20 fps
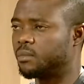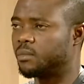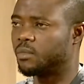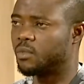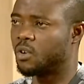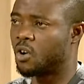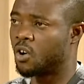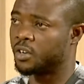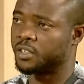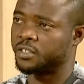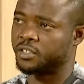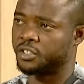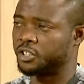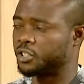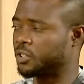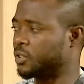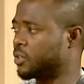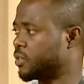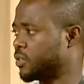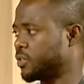
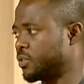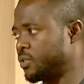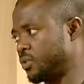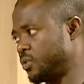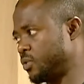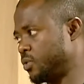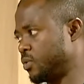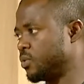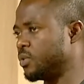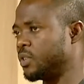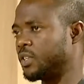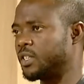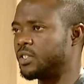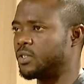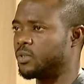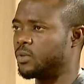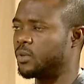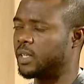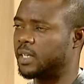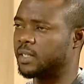organizations to look
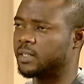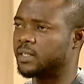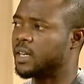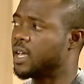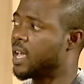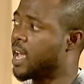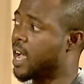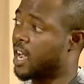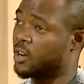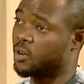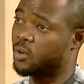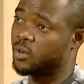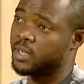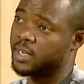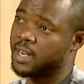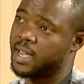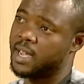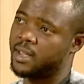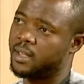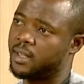into that.
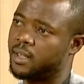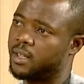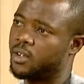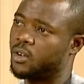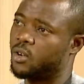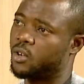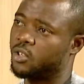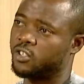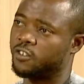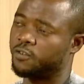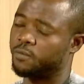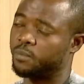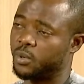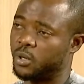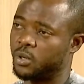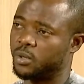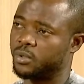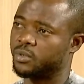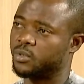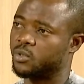Another cause of
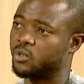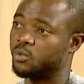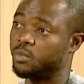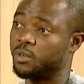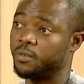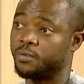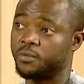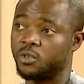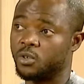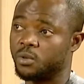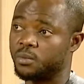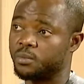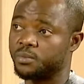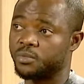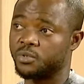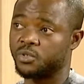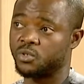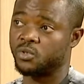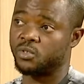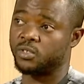burn could be from
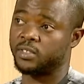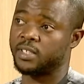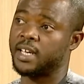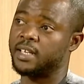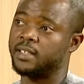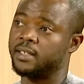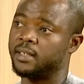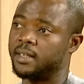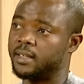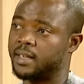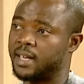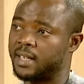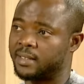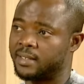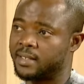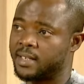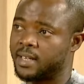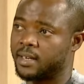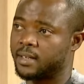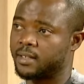suicidal
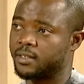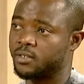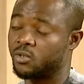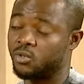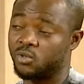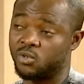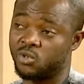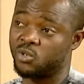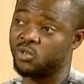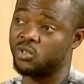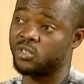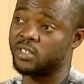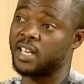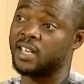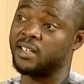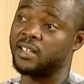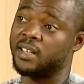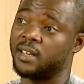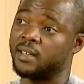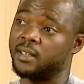attack,
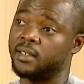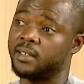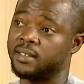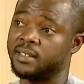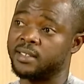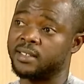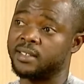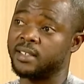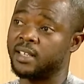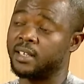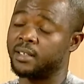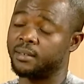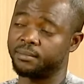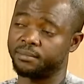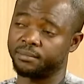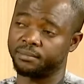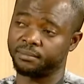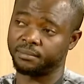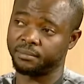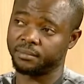suicidal
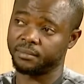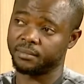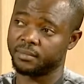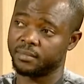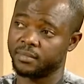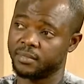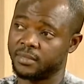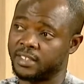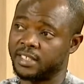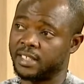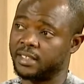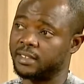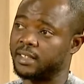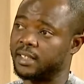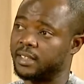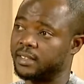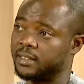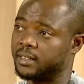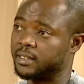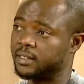
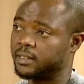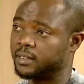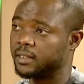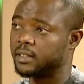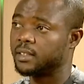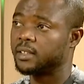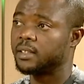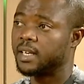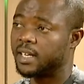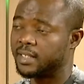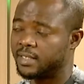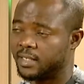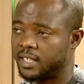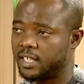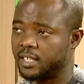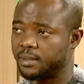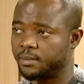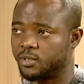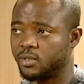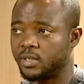tendencies,
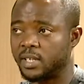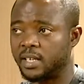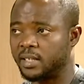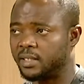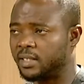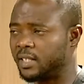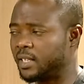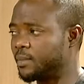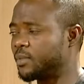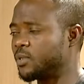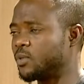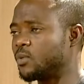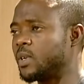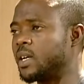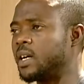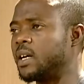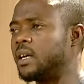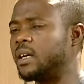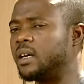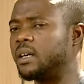attempts
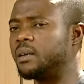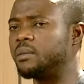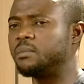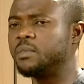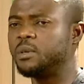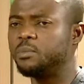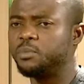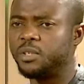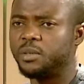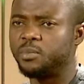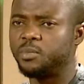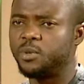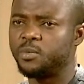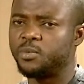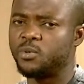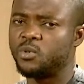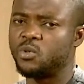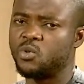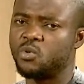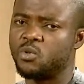where maybe
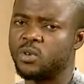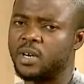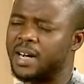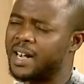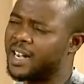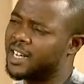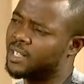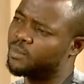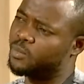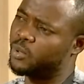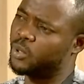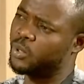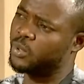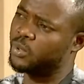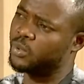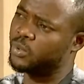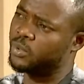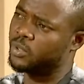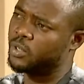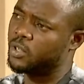people who are
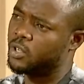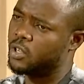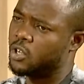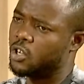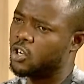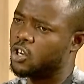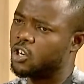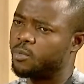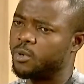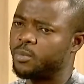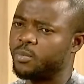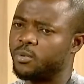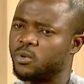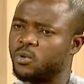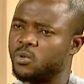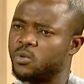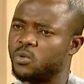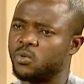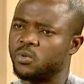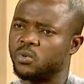heartbroken or people
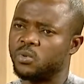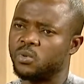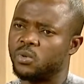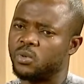who